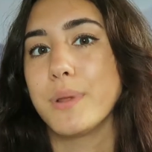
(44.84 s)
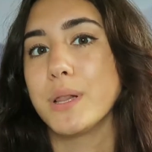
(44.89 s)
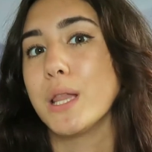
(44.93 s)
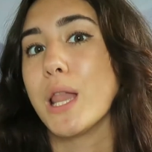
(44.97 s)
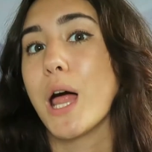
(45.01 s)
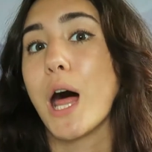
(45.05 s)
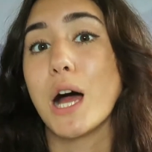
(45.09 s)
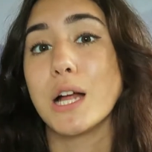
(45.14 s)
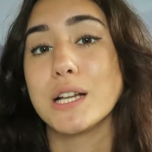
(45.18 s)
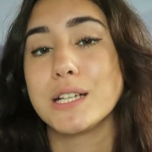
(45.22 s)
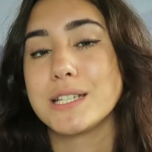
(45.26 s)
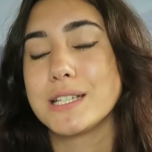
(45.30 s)

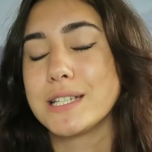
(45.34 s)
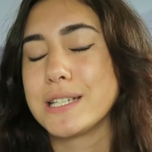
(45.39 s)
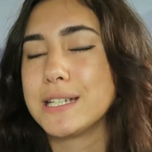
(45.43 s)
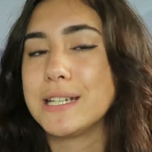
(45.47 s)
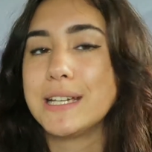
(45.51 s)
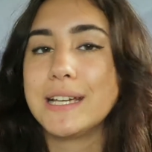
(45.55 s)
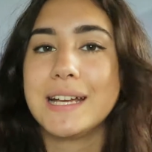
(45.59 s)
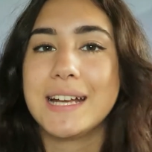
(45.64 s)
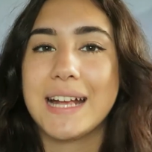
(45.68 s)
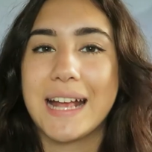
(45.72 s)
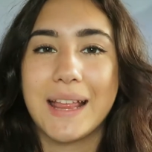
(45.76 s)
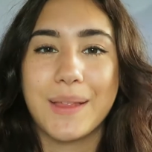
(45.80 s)
plot
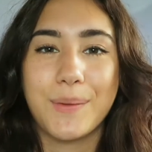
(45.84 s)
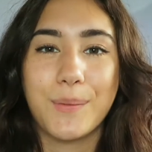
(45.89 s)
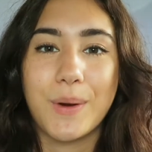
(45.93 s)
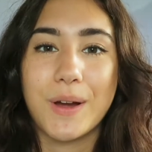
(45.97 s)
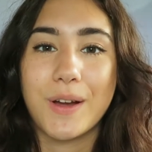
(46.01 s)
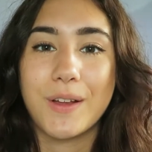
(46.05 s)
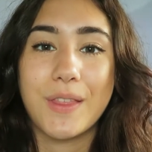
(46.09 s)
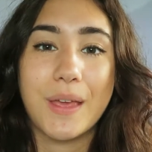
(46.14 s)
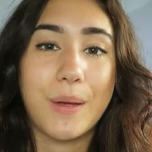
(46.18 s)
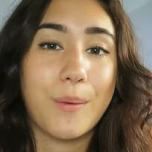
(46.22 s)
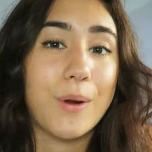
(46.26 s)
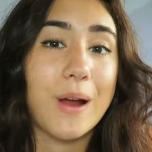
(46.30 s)

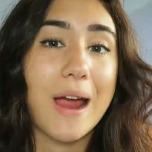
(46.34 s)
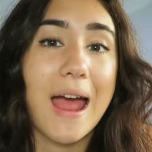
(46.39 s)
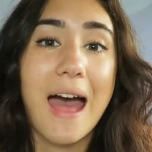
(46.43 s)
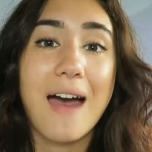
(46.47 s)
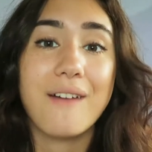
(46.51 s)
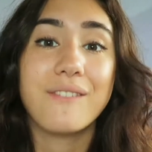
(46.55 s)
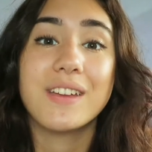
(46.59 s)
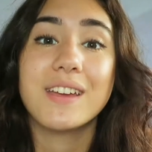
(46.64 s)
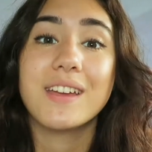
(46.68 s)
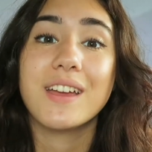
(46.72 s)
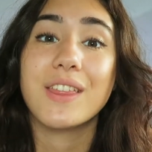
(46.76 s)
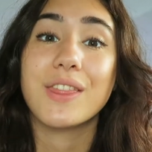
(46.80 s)
where they were
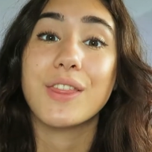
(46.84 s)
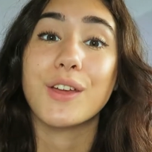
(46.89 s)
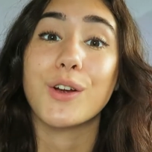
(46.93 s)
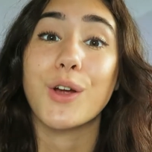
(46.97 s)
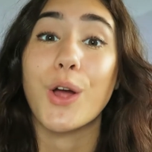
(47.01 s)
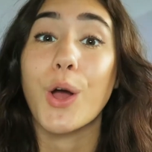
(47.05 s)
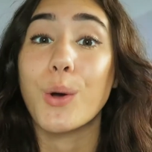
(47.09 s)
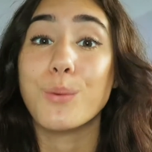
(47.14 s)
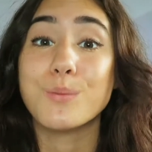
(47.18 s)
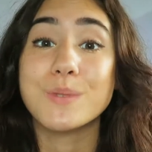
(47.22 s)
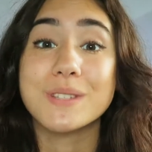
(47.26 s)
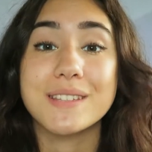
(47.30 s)
having their
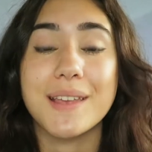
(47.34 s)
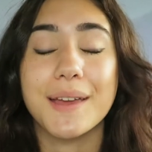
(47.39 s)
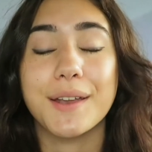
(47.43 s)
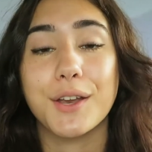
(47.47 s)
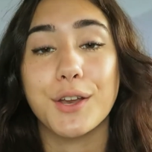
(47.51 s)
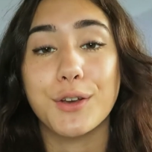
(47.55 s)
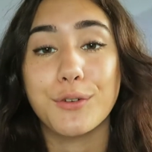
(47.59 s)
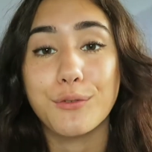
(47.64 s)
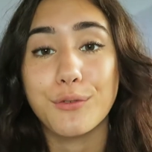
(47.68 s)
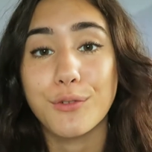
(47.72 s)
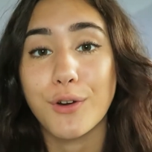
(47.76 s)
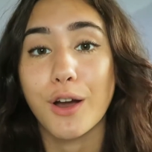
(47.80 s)
homestead
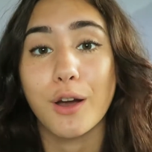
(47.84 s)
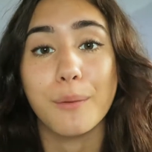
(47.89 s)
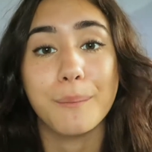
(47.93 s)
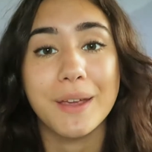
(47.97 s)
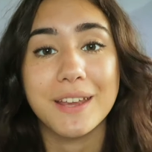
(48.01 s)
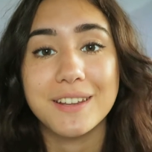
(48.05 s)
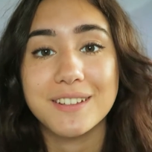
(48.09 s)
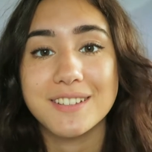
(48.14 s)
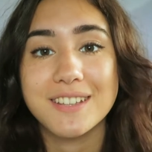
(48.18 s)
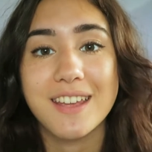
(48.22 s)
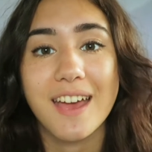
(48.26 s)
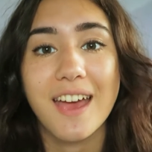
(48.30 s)
and
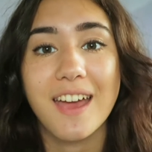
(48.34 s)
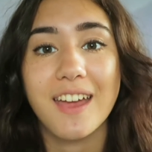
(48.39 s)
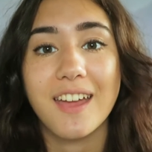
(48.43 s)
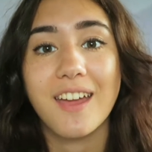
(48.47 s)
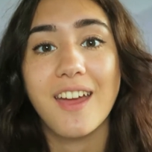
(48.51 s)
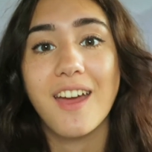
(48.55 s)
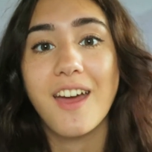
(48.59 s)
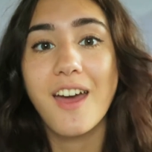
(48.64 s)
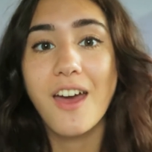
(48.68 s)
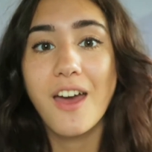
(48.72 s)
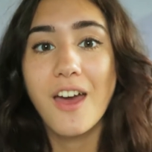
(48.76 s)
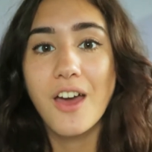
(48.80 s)
farming day.